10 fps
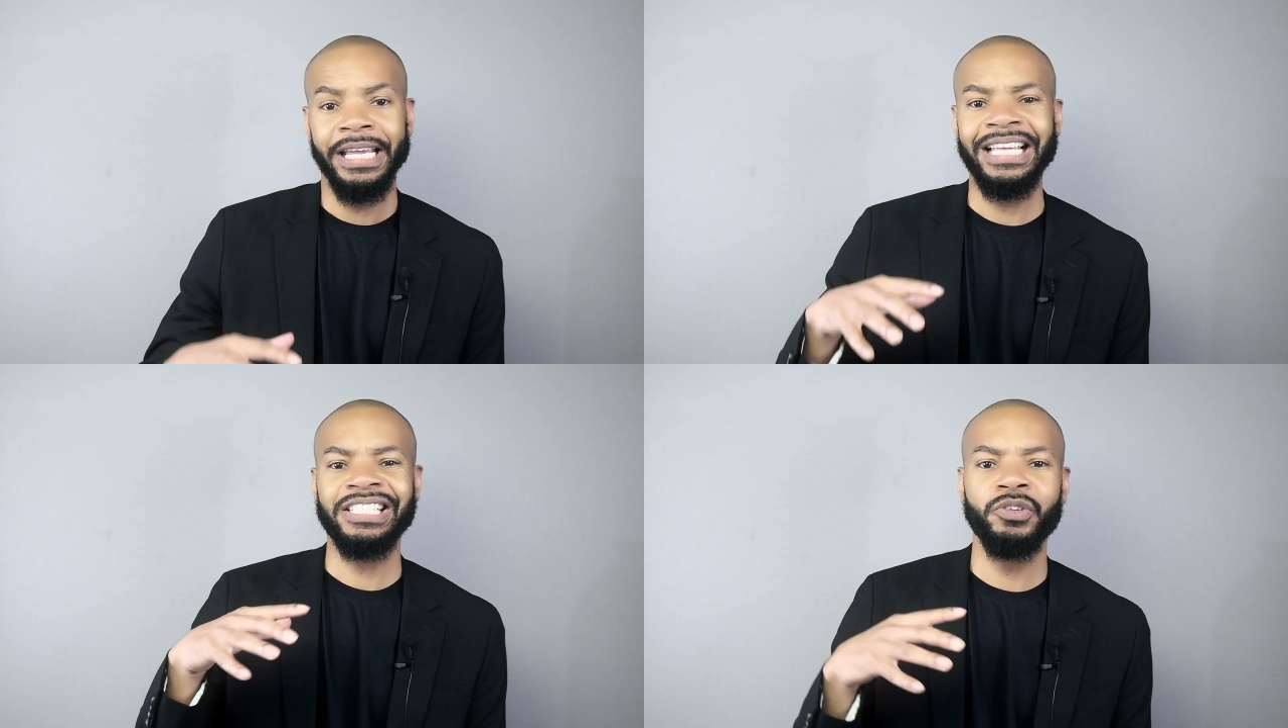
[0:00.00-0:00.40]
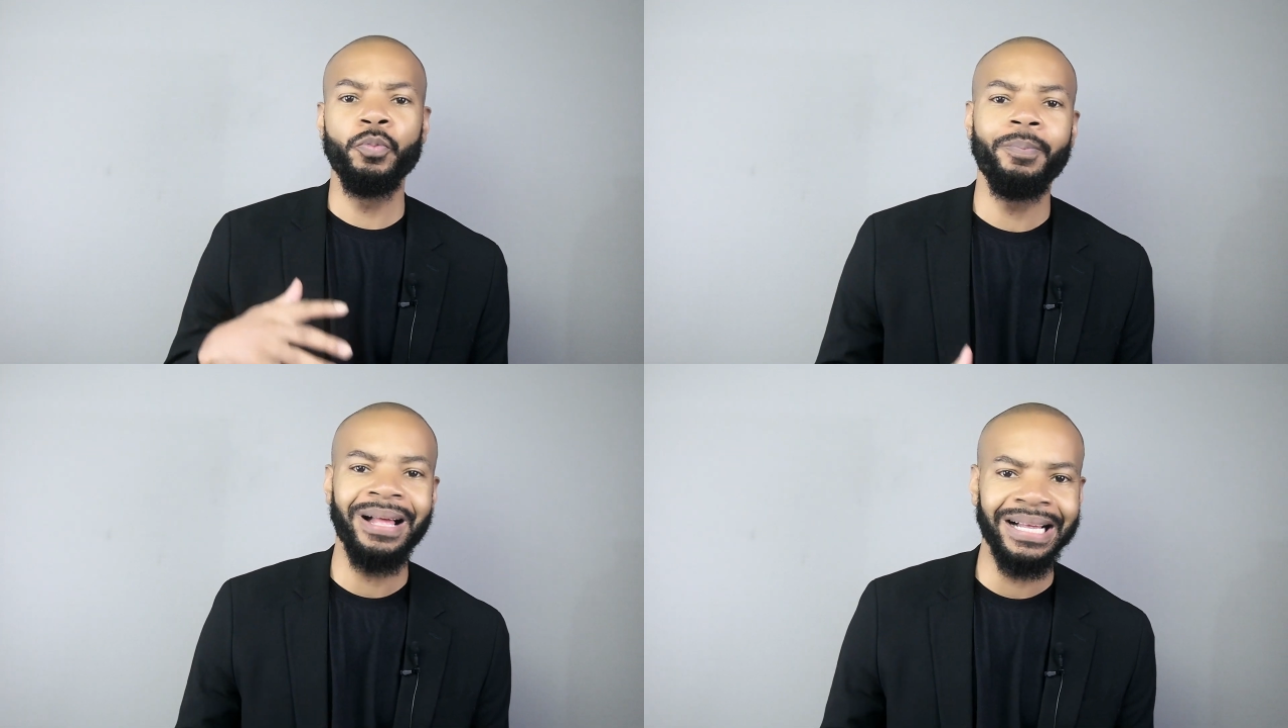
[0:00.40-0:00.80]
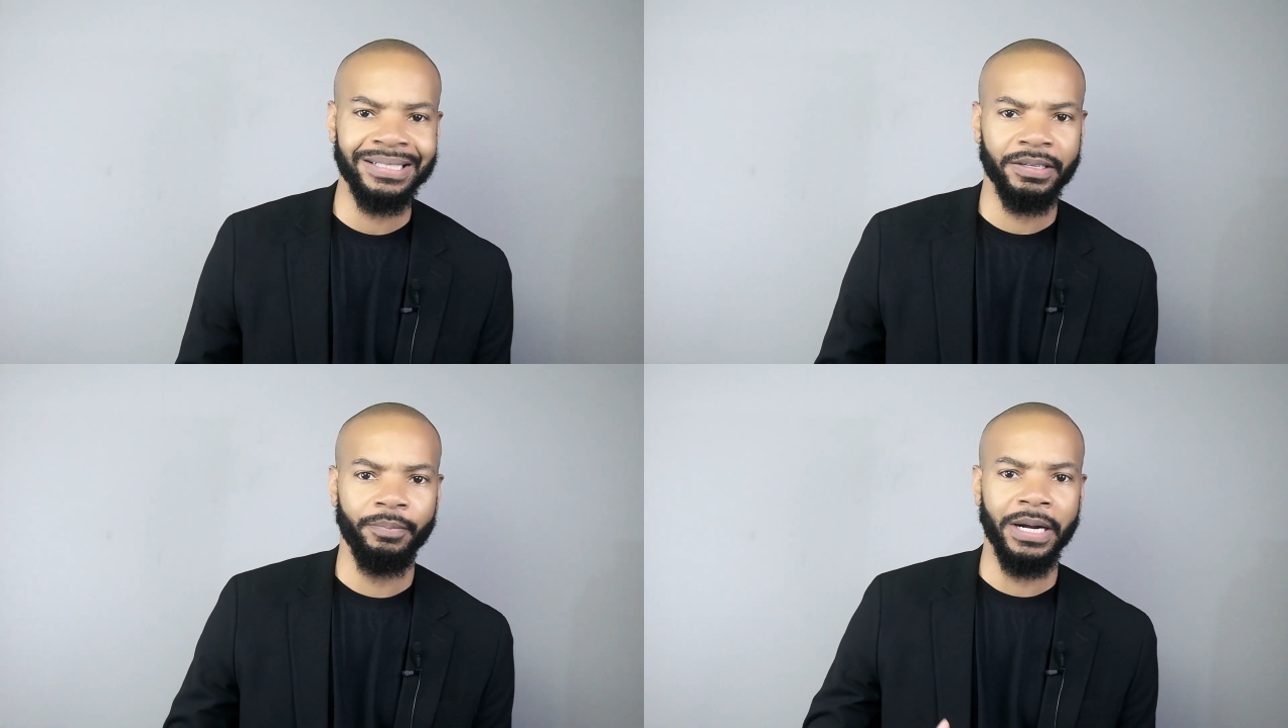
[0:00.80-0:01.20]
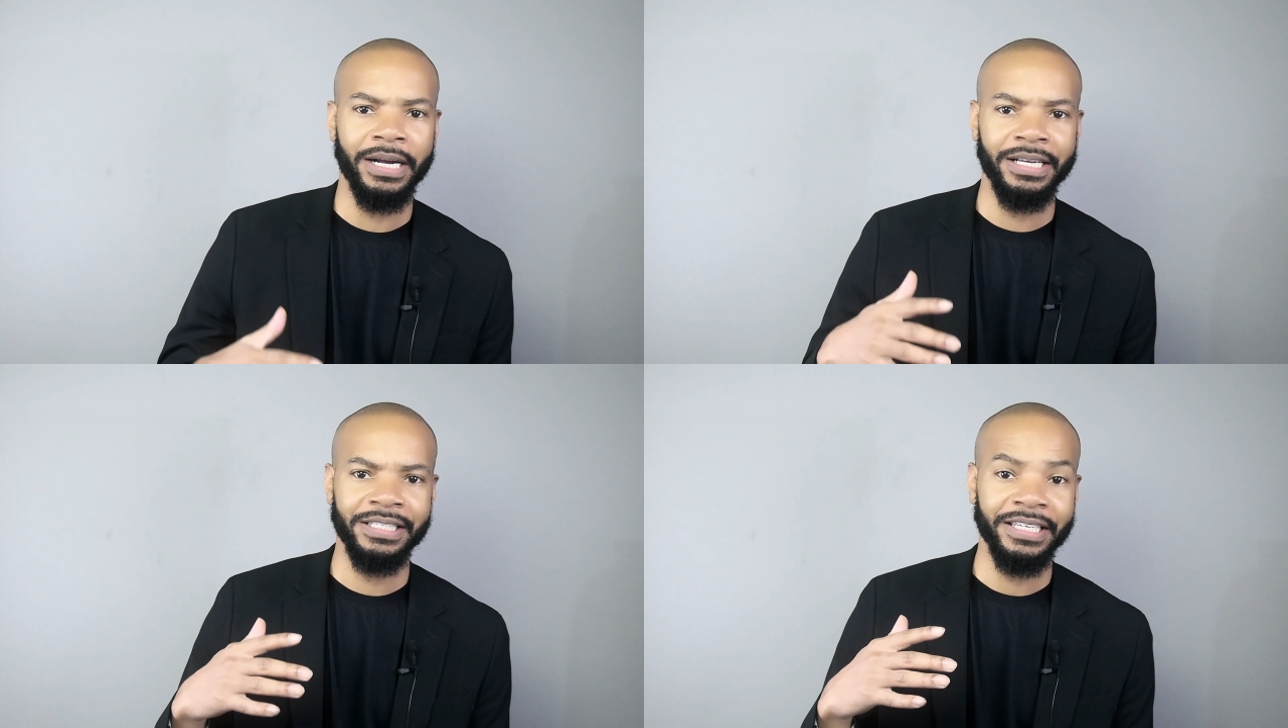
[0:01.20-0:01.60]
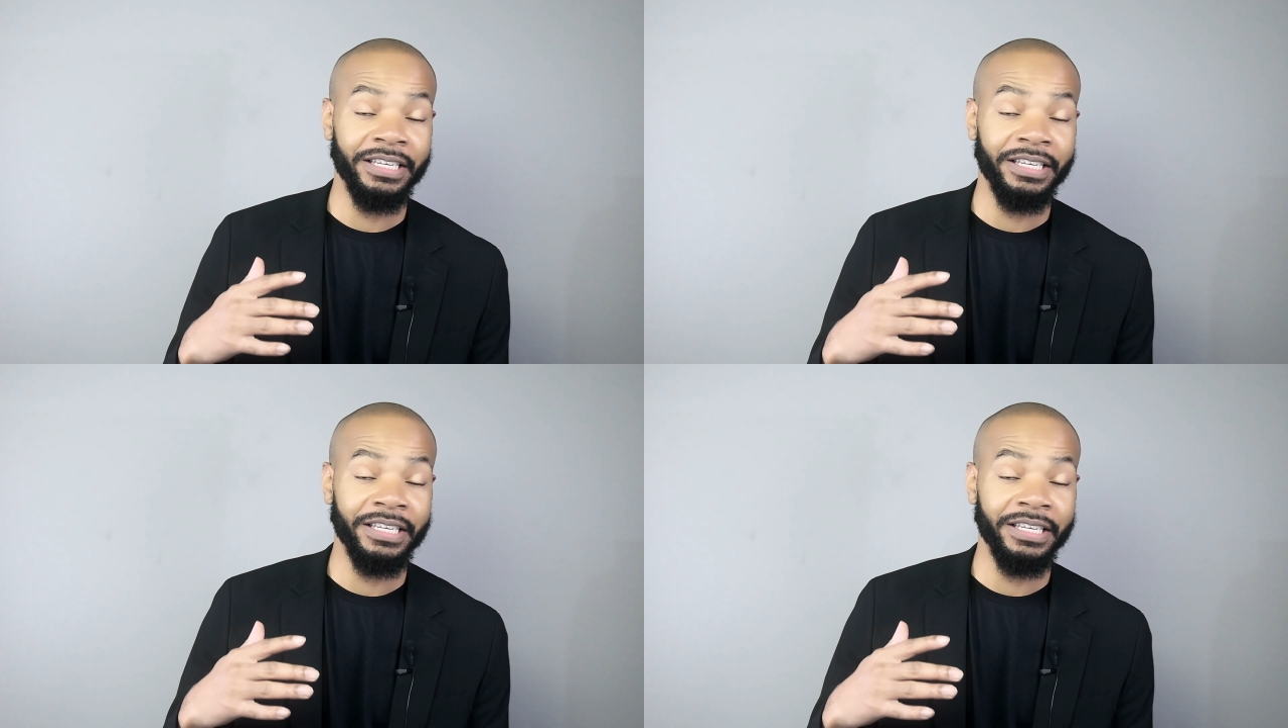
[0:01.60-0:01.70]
is to maximize